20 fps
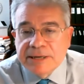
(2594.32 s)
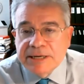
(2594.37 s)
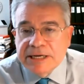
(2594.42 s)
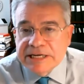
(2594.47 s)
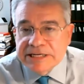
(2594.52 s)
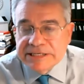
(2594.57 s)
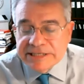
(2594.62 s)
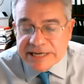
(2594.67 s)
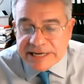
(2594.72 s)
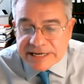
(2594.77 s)

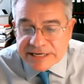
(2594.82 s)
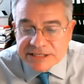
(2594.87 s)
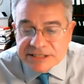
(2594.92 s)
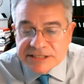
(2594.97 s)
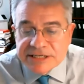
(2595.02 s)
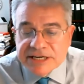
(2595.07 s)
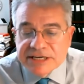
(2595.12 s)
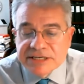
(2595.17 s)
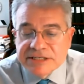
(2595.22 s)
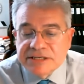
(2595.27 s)
His
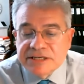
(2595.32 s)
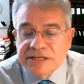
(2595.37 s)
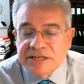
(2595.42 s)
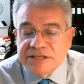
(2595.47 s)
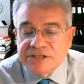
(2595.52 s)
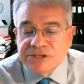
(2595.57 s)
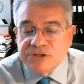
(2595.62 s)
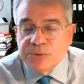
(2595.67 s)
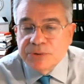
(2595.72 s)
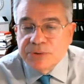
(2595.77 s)
instinct
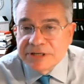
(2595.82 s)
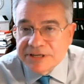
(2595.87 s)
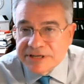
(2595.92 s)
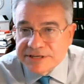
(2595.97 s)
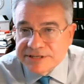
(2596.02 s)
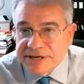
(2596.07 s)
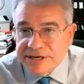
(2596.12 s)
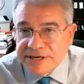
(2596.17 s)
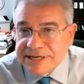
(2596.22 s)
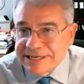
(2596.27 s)
is to
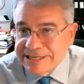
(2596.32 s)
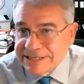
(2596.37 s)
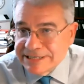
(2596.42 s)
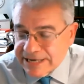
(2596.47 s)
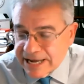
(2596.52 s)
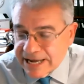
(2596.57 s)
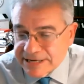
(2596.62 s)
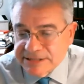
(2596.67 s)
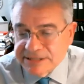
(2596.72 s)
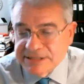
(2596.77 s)
elicit
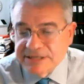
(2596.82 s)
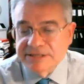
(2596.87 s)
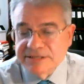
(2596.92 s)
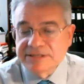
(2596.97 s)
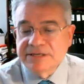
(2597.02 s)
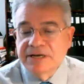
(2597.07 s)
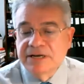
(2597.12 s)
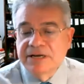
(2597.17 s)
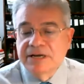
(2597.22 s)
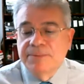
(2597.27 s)

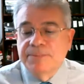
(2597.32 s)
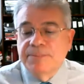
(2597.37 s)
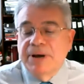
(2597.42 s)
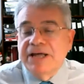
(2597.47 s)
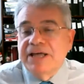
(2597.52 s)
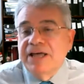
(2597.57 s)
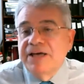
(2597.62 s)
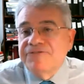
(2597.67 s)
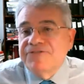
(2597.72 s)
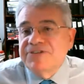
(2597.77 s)
consensus by
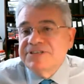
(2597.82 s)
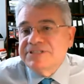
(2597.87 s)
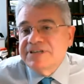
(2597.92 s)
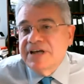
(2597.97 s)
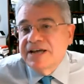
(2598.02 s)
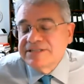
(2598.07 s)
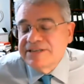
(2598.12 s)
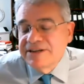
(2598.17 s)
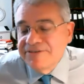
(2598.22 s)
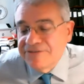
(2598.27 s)

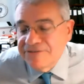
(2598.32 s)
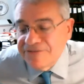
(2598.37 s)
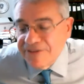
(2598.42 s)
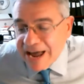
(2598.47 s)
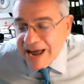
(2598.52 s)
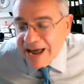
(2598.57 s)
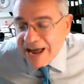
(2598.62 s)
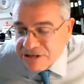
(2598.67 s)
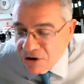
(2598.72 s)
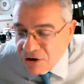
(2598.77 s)
emphasizing
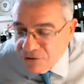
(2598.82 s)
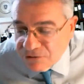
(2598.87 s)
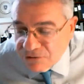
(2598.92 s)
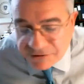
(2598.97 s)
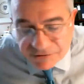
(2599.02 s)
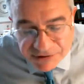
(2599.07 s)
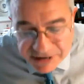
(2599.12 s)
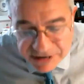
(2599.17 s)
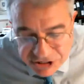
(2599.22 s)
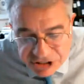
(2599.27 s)
fact over
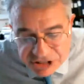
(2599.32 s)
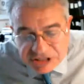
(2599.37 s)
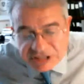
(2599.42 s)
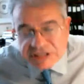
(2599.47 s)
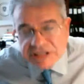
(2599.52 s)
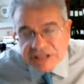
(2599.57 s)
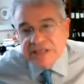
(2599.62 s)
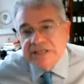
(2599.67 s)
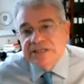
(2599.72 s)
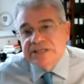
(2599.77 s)
fiction,
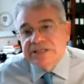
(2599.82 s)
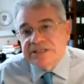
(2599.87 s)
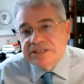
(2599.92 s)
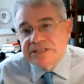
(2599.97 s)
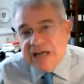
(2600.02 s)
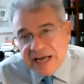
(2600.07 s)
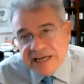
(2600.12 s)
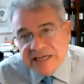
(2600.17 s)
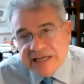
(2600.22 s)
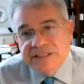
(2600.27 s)

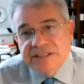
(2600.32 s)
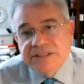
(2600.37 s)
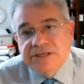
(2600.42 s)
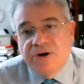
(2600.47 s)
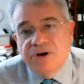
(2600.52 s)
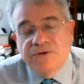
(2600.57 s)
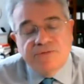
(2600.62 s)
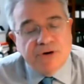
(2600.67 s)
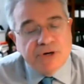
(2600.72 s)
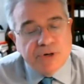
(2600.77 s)
science
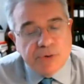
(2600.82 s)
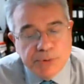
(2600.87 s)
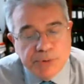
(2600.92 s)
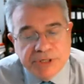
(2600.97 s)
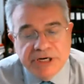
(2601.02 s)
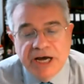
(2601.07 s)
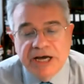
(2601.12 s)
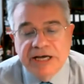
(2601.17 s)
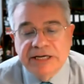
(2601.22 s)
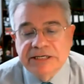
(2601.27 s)
over
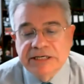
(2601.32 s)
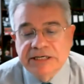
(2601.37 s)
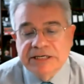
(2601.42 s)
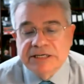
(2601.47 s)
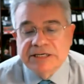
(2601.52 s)
QAnon,